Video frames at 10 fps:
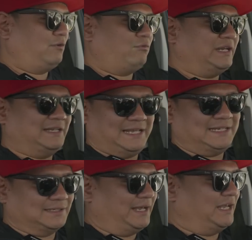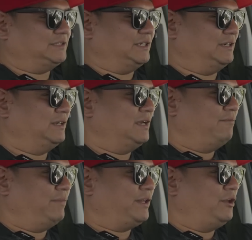with a diesel engine.
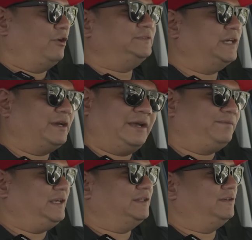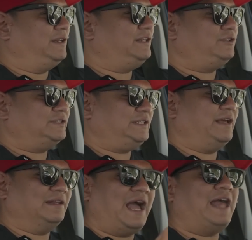But nope, checking out the underneath, you see
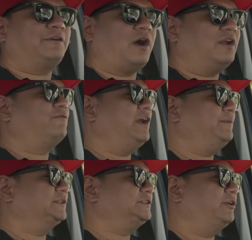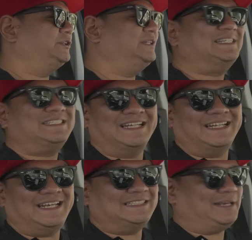a ladder on frame construction. It still
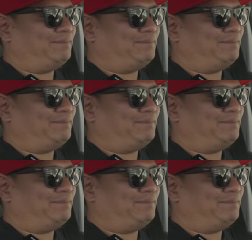is a